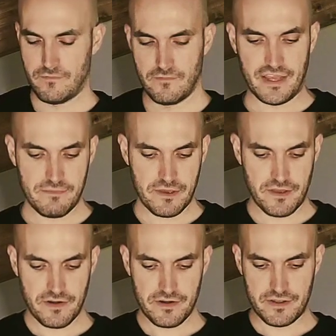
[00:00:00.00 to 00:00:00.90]
The game
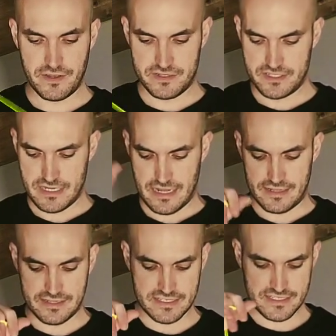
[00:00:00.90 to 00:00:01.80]
here is
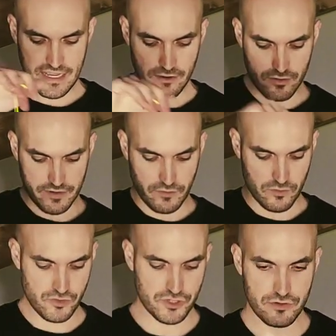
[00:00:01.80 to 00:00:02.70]
at the second
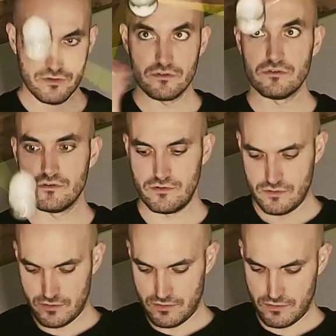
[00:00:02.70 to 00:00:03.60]
revolution.
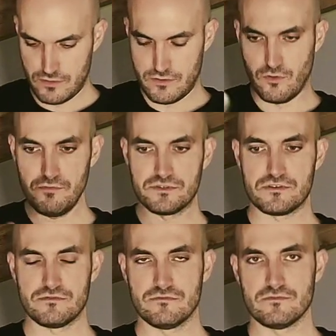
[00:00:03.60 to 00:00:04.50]

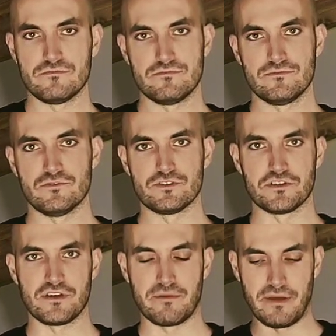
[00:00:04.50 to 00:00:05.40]
Oops, you
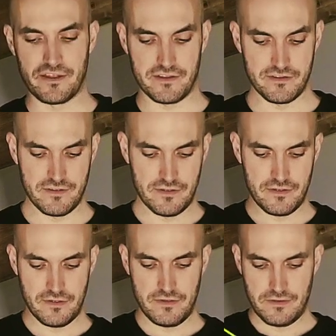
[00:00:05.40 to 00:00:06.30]
see I bind.
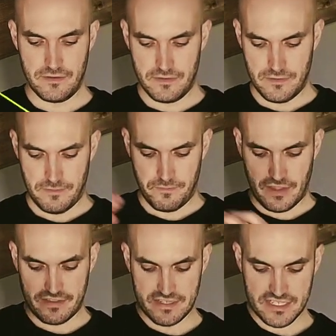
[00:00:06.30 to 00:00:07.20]

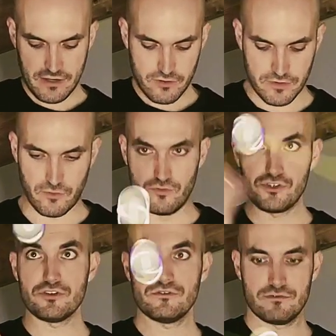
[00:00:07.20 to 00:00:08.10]
At the second
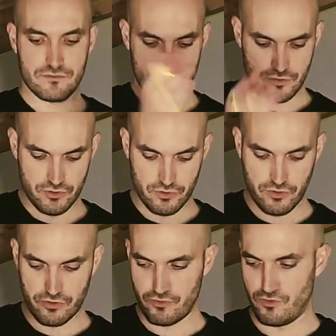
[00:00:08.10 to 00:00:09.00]
revolution, you're
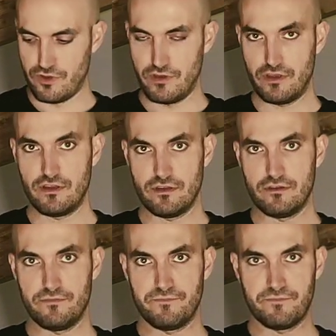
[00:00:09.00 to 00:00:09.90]
going to
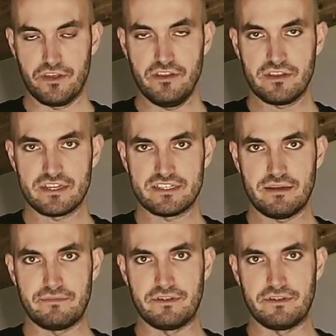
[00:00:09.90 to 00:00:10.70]
intercept